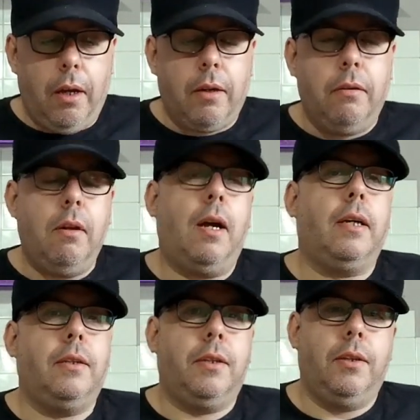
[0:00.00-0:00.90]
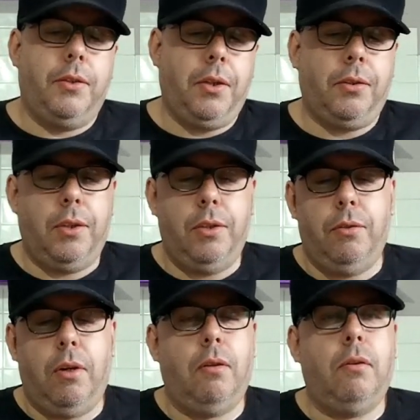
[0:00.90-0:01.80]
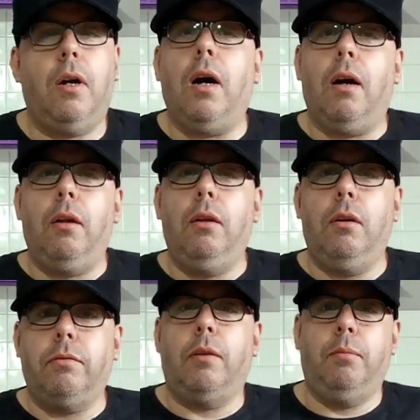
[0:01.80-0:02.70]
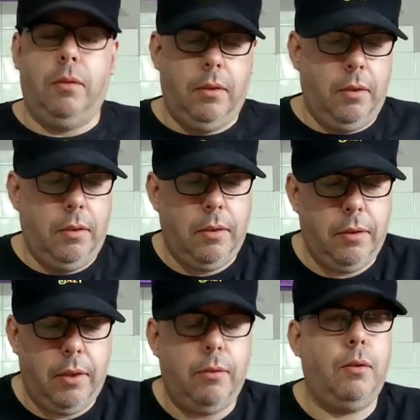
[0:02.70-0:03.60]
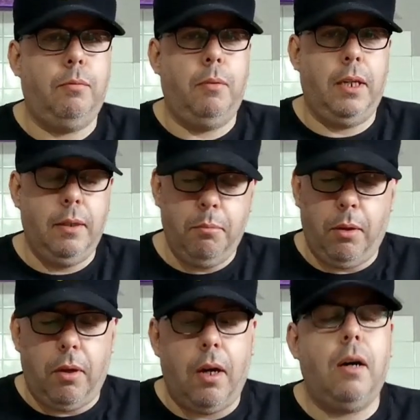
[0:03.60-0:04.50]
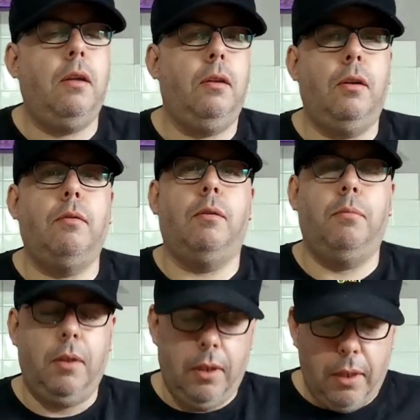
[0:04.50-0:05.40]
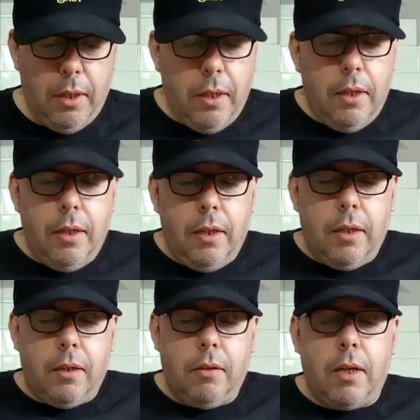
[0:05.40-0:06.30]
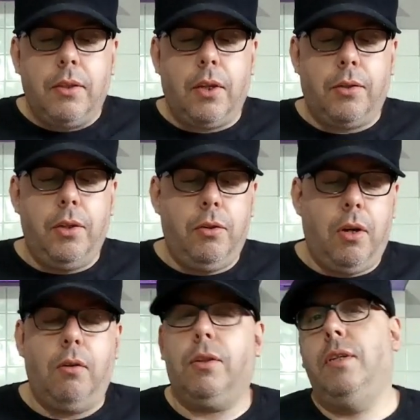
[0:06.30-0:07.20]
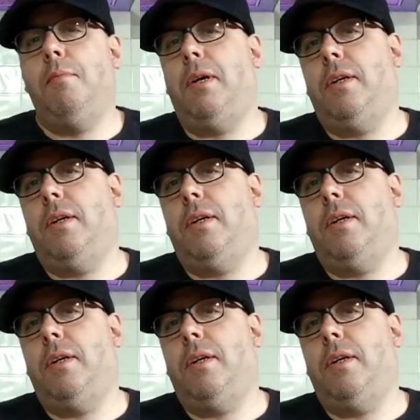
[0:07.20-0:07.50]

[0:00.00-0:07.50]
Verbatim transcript: a Greggs sausage roll. Oh, I love them. They don't love me, but I love them. Greggs sausage rolls on the